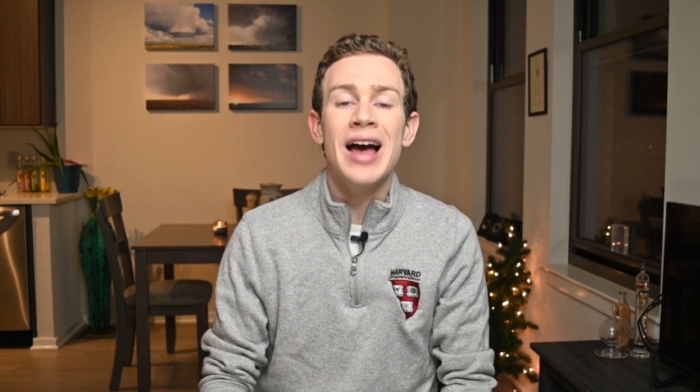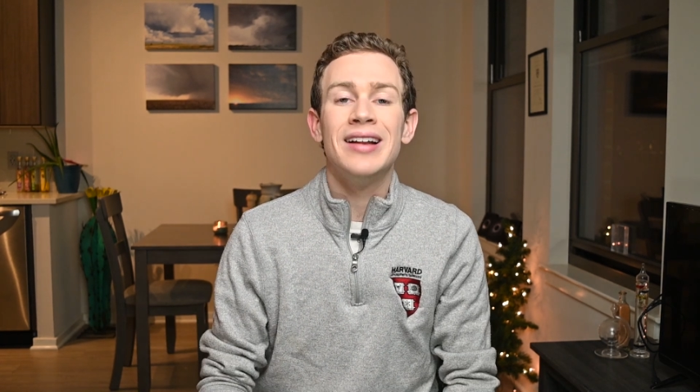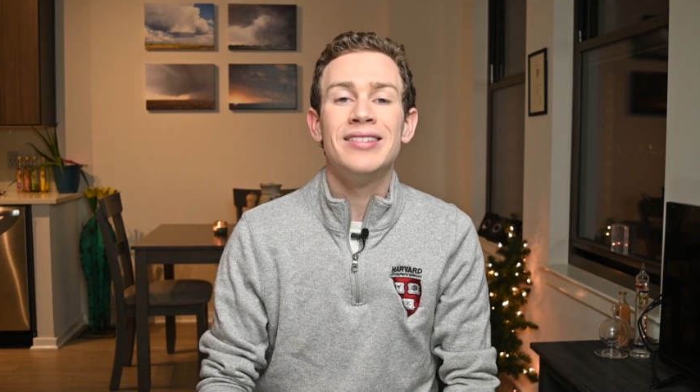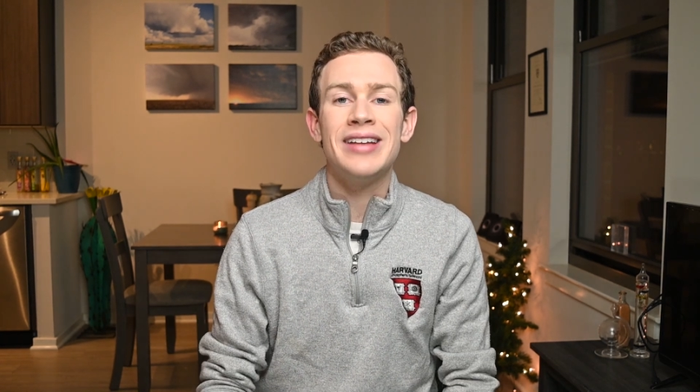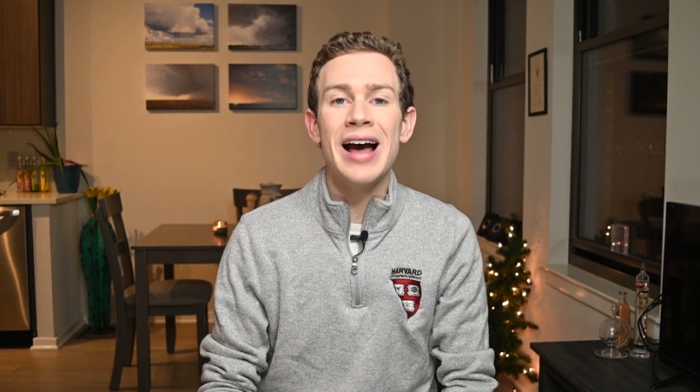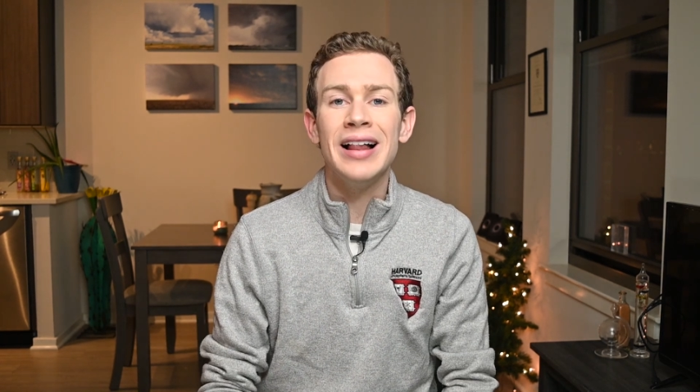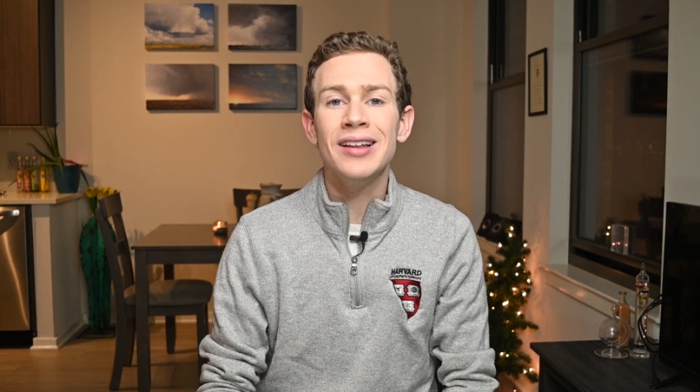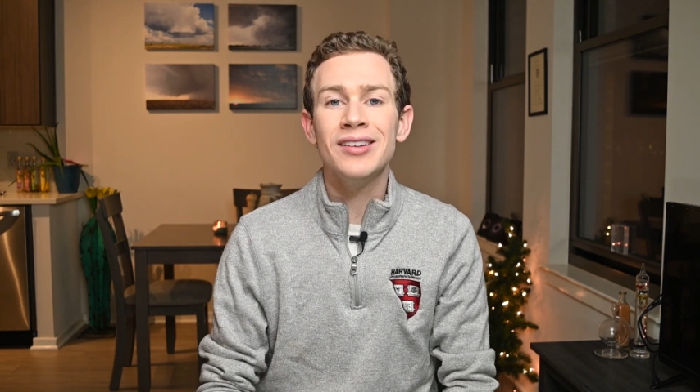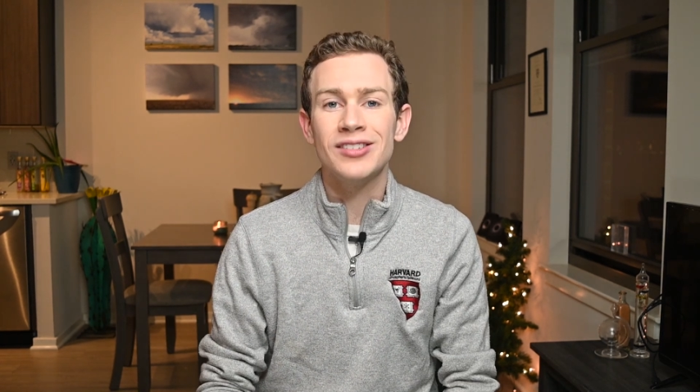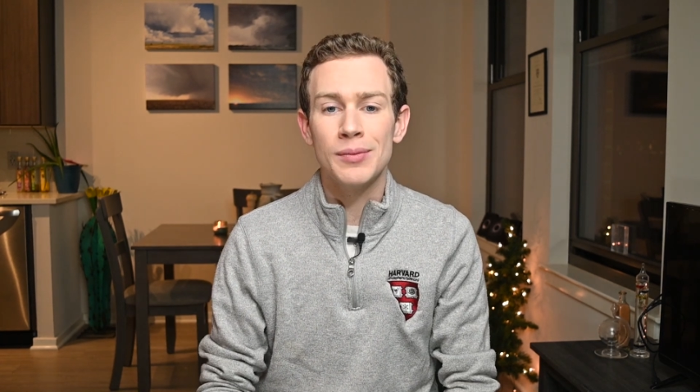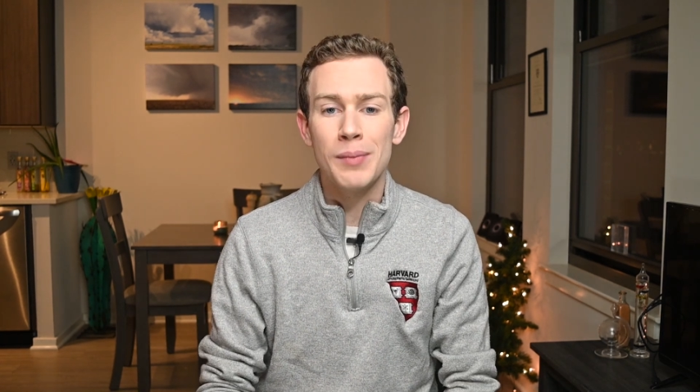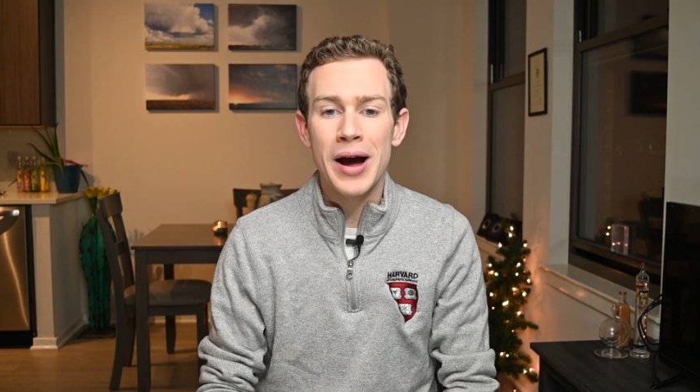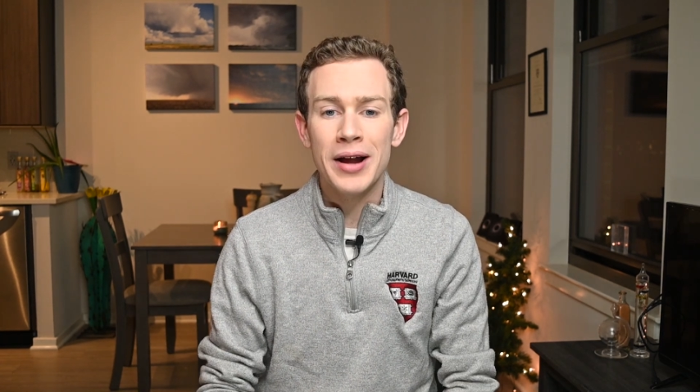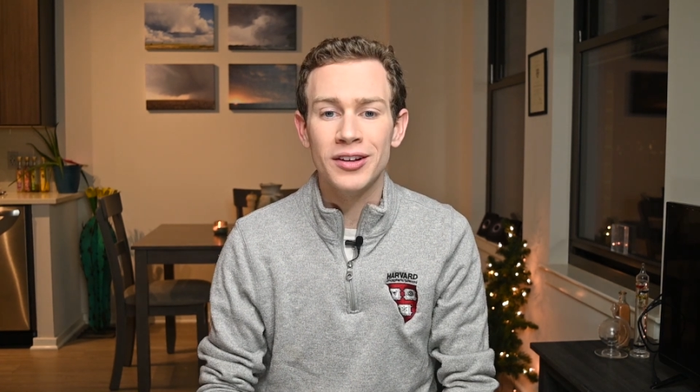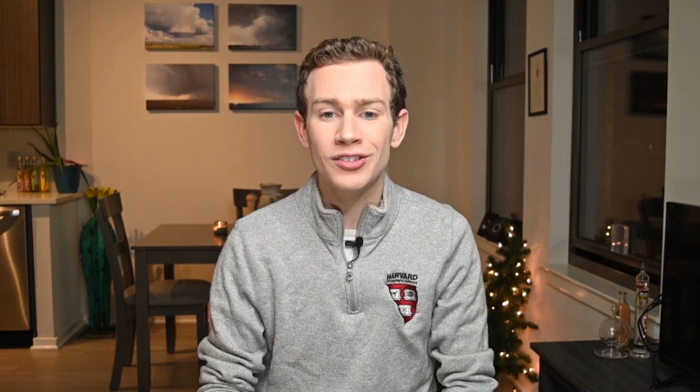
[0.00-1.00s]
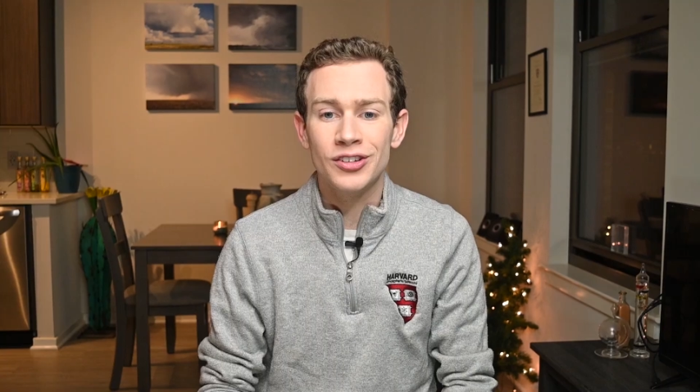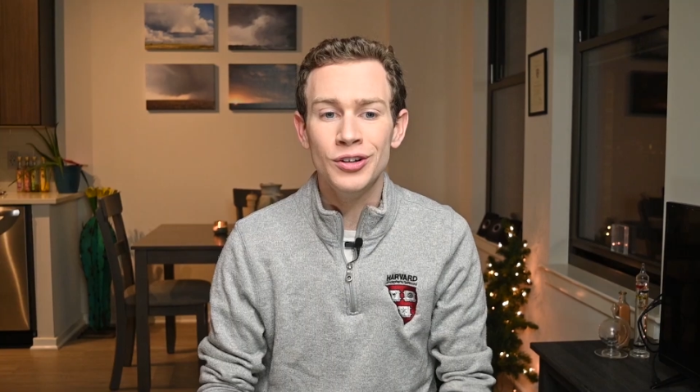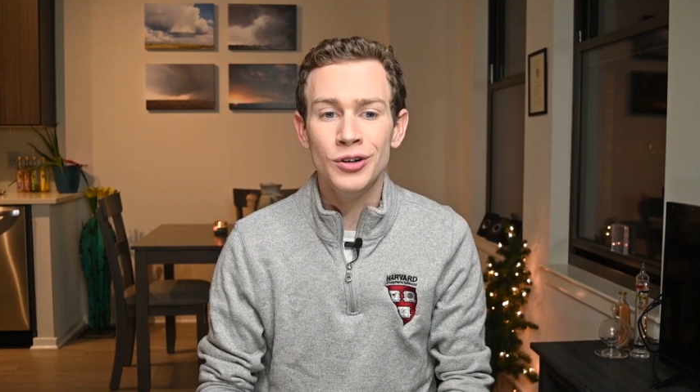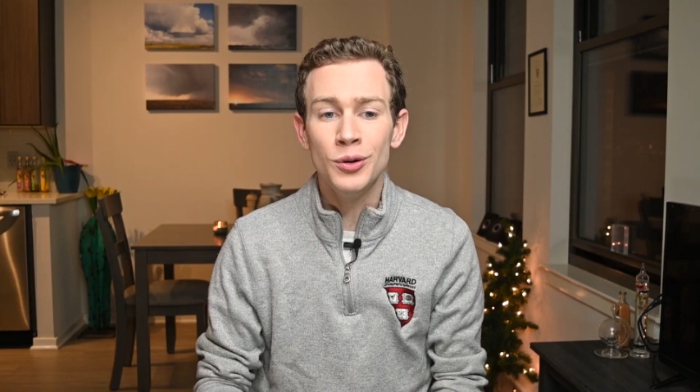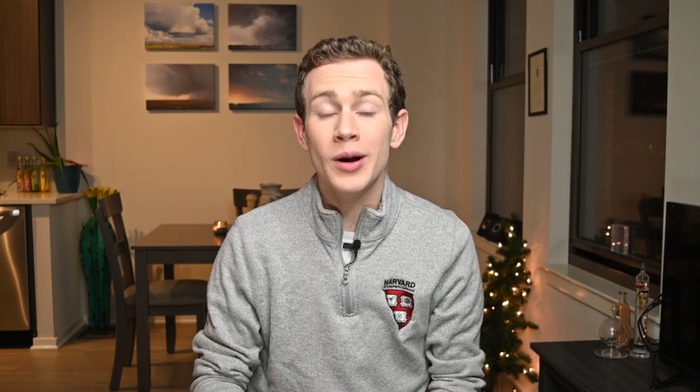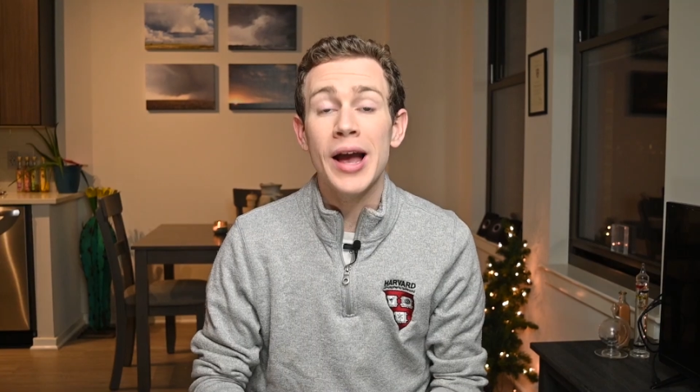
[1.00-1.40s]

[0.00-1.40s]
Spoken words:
Dallas to -2,